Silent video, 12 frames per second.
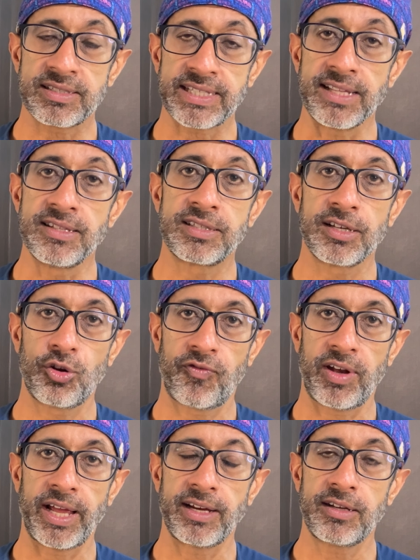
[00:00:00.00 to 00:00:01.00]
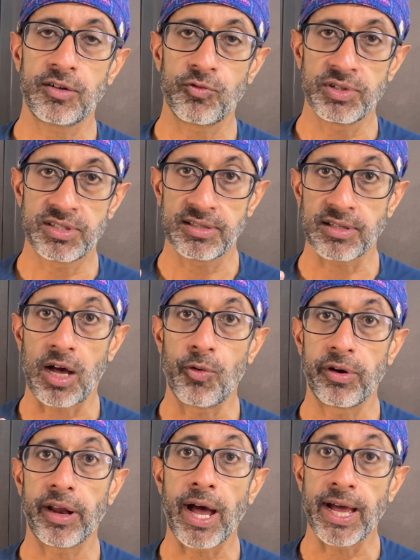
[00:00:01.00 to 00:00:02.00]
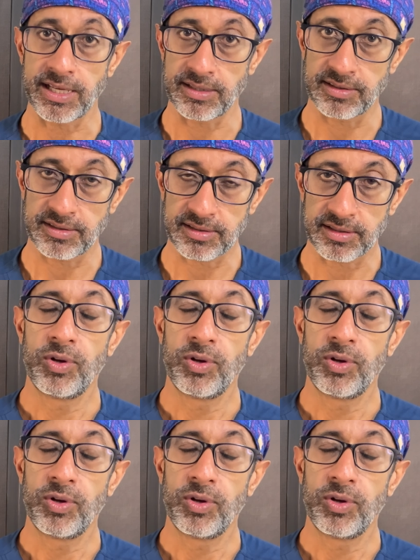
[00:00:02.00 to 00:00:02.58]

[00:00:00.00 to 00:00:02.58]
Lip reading: sensor of light, which is our eyes.